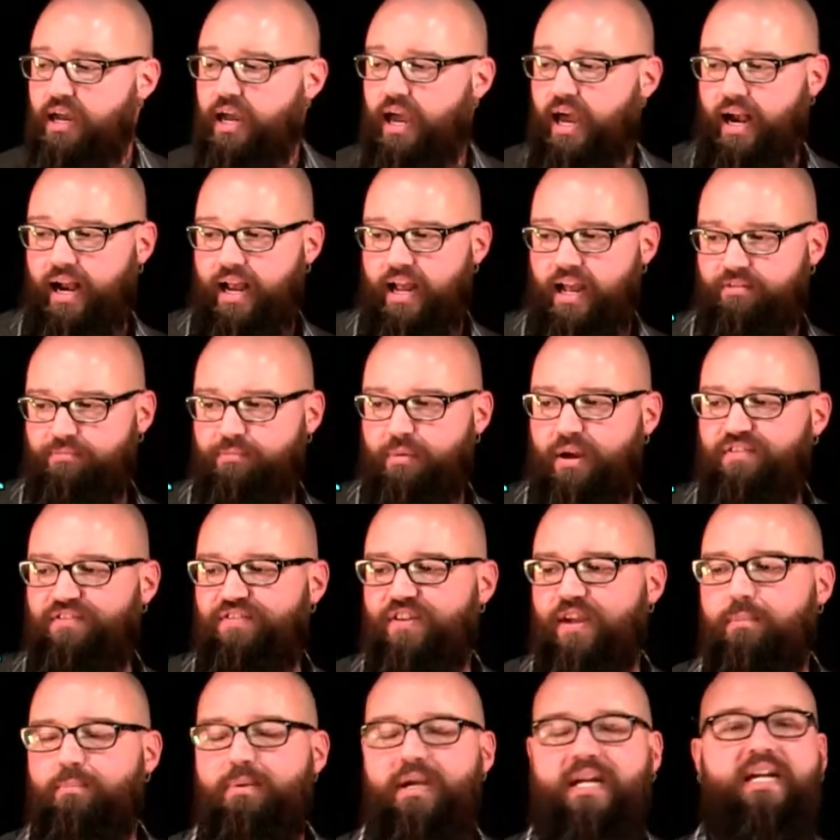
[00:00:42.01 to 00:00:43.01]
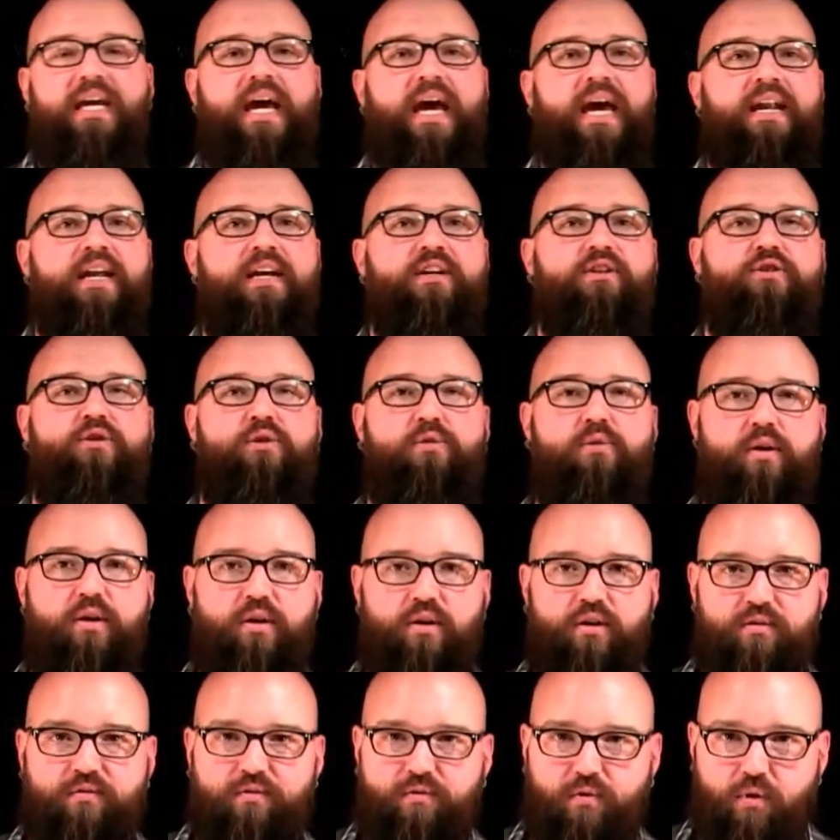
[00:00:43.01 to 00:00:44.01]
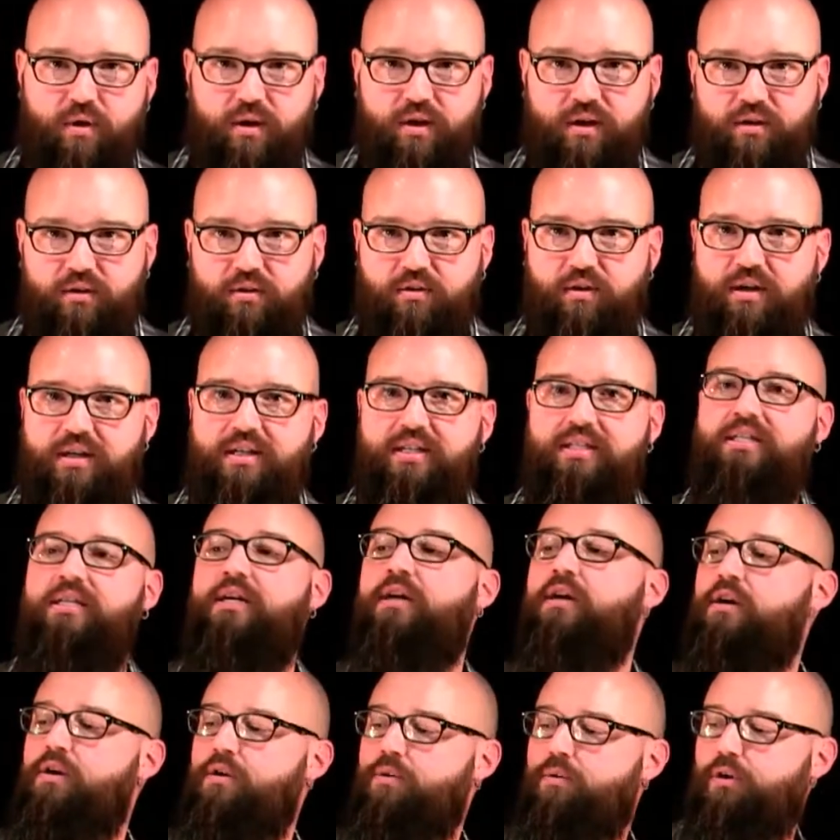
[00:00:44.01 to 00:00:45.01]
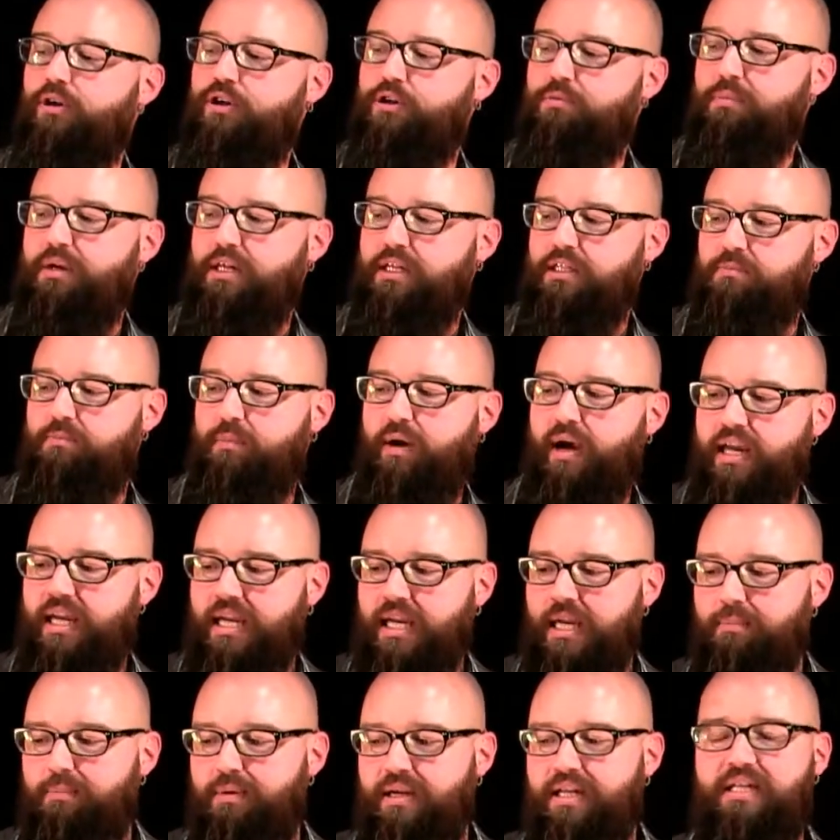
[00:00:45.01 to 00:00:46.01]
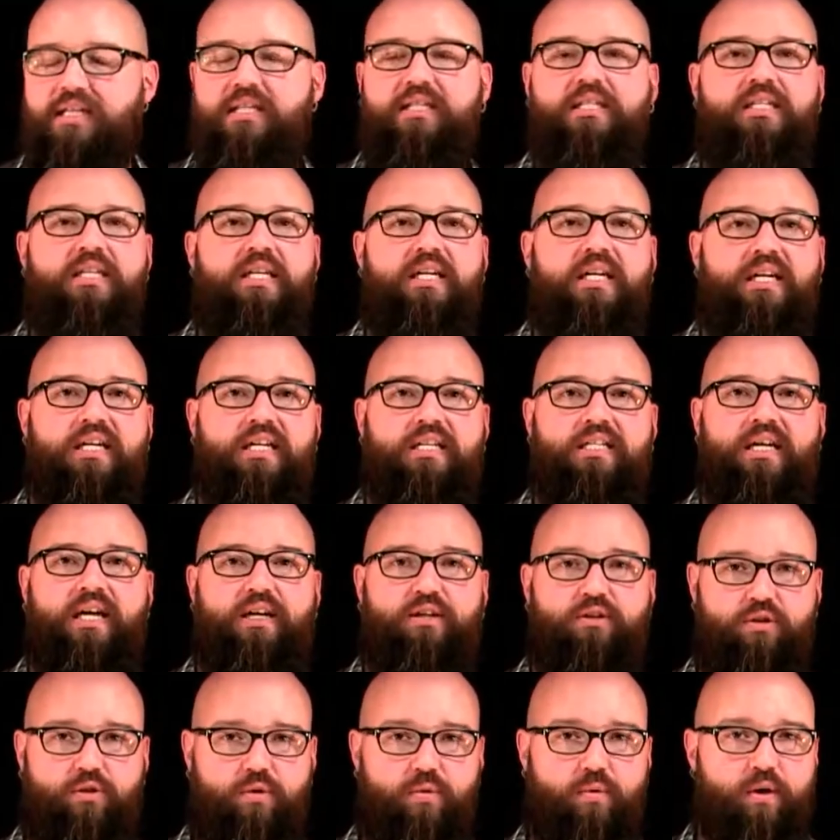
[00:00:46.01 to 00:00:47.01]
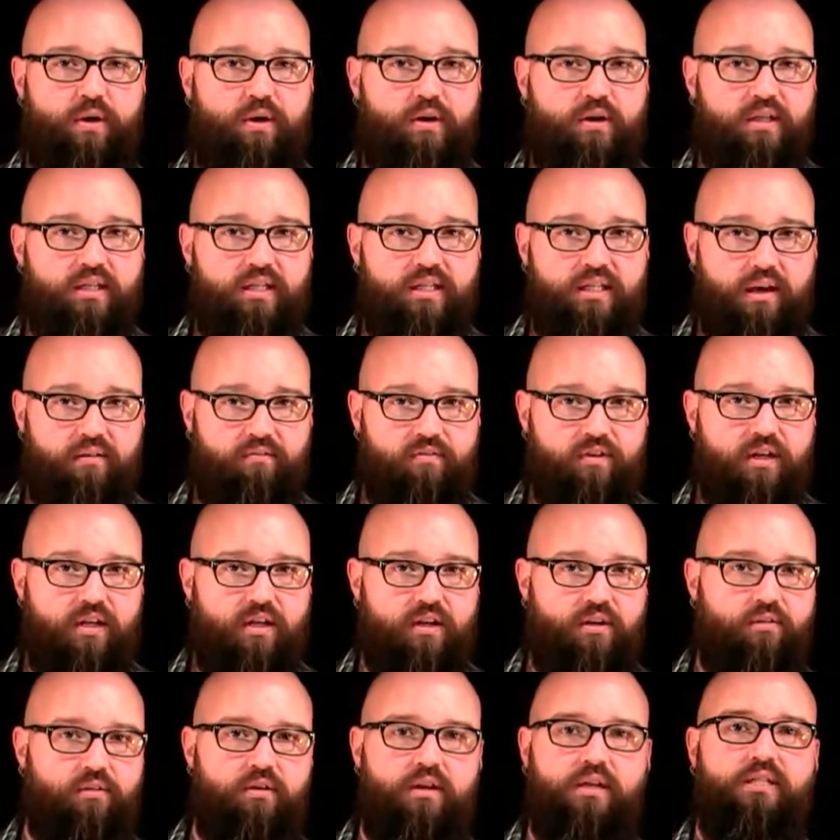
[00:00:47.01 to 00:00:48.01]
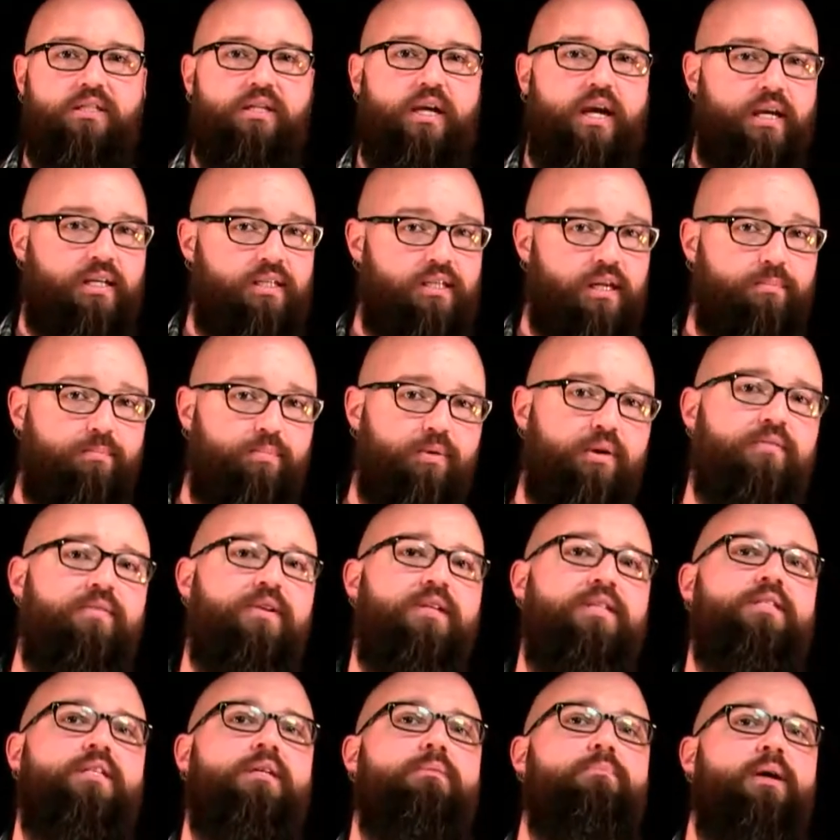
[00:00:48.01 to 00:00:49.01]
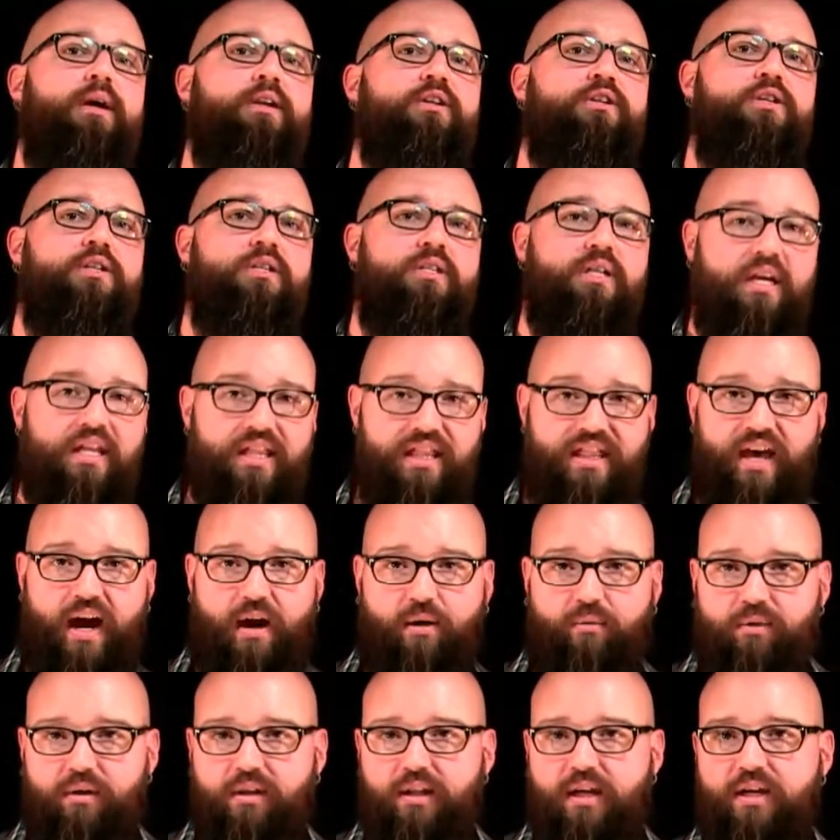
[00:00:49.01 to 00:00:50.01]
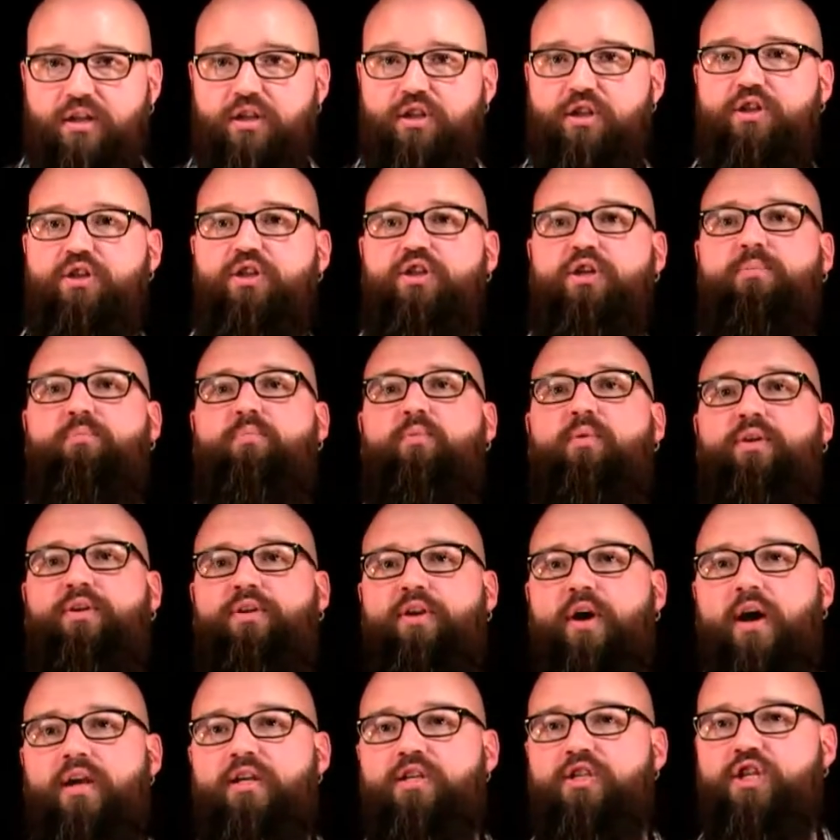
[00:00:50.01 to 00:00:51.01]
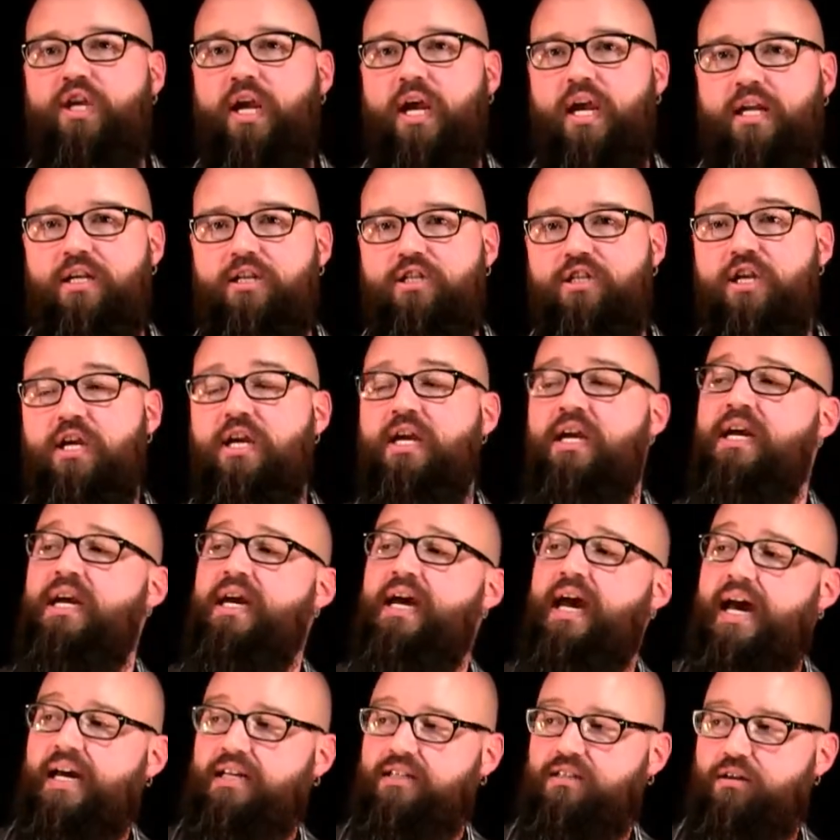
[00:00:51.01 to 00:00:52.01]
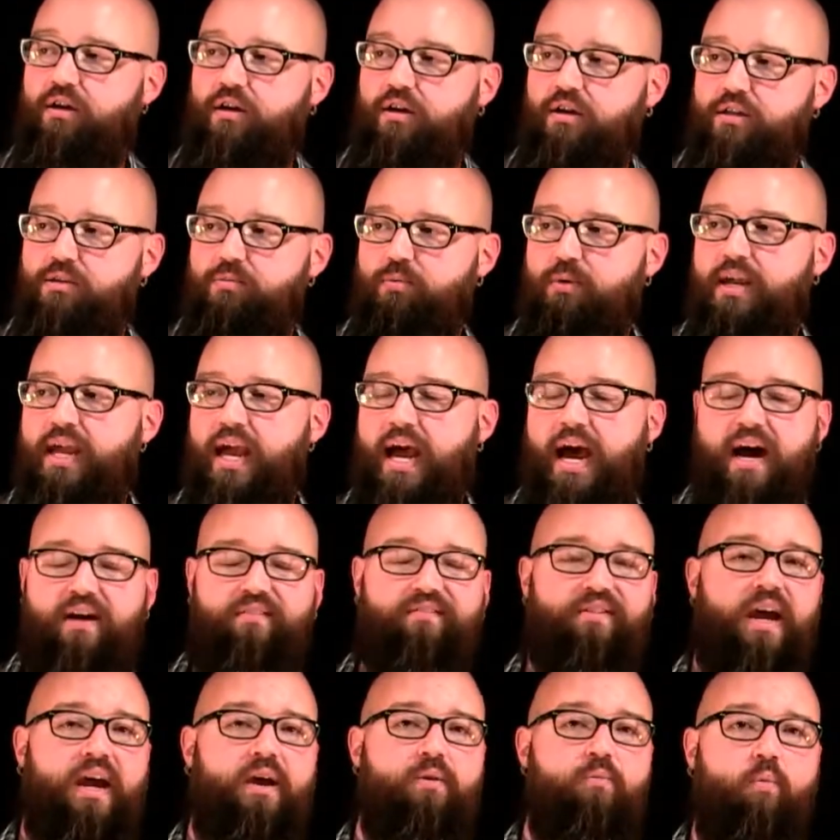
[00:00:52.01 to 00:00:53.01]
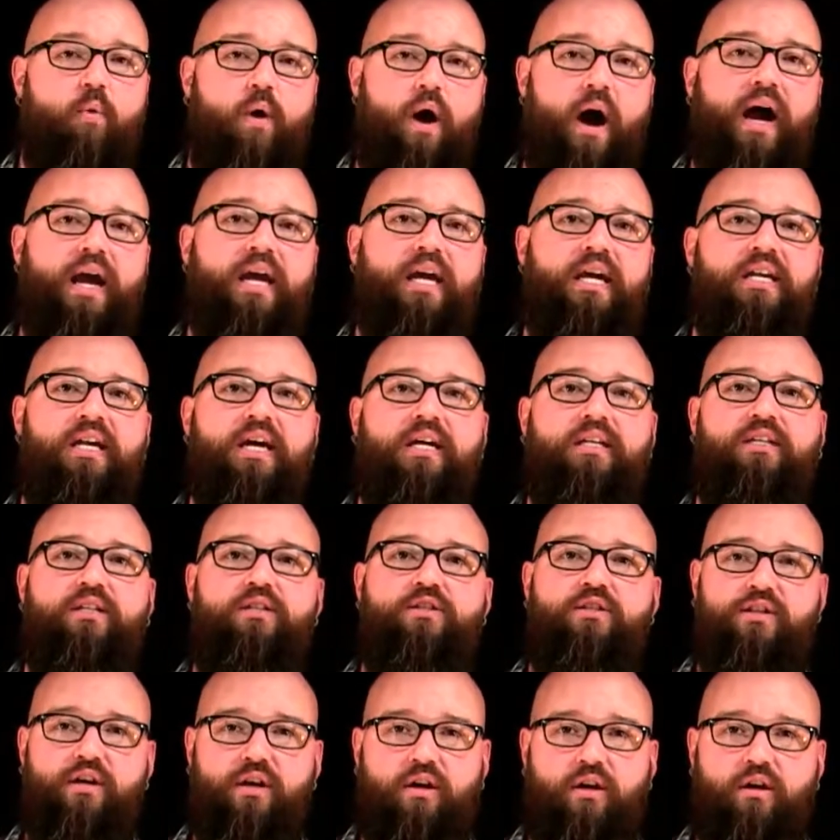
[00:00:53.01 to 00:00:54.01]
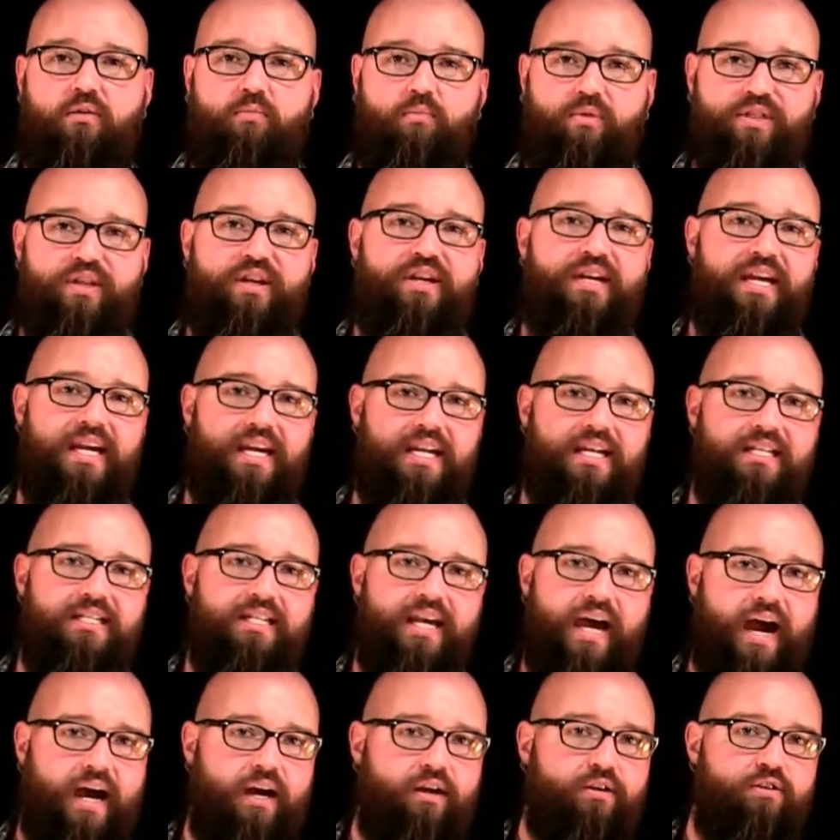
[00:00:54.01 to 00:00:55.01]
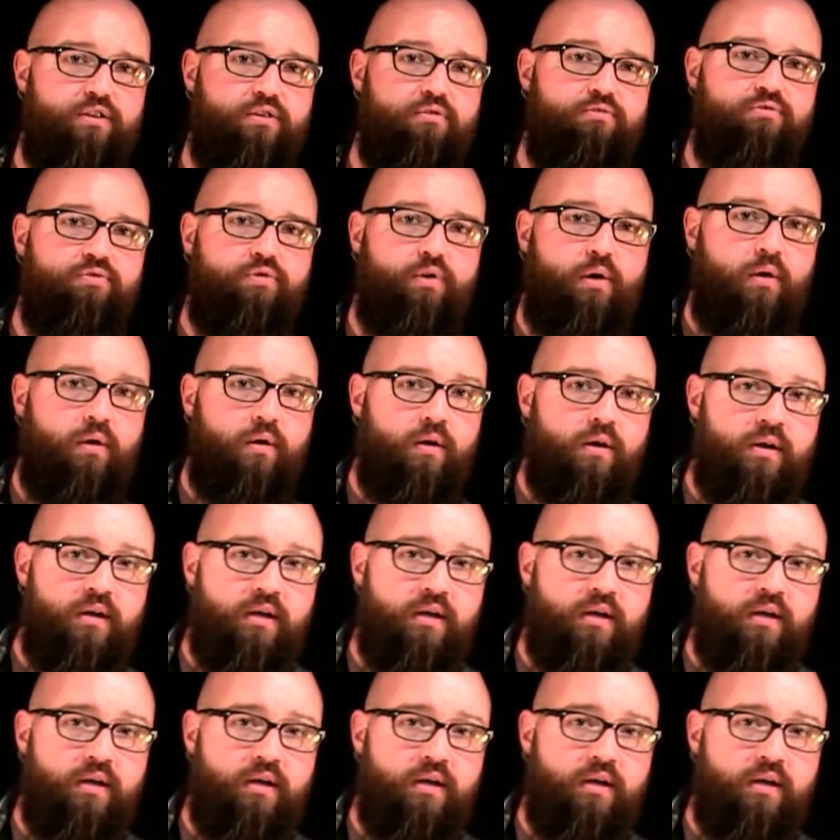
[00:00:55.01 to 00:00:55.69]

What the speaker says: And I have my VB to N at 240 degrees, which means my EB to C is at 270 degrees. As I previously mentioned, that relationship will not change as long as we have a Y-connected circuit with an intact neutral.